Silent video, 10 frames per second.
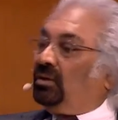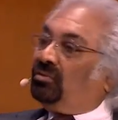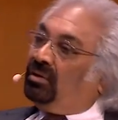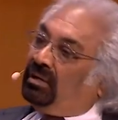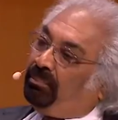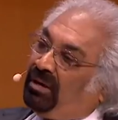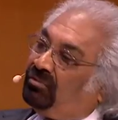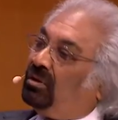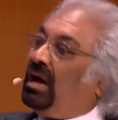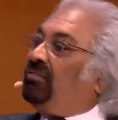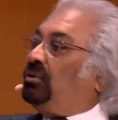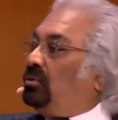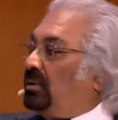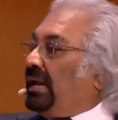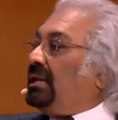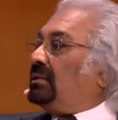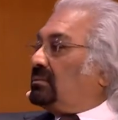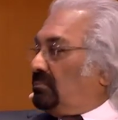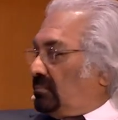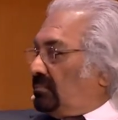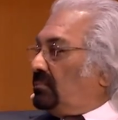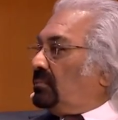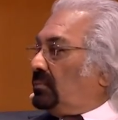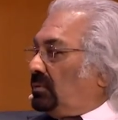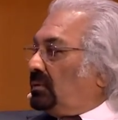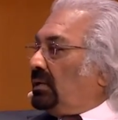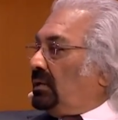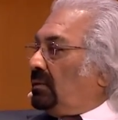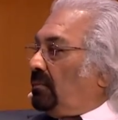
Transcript: So it depends on how you look at it, okay?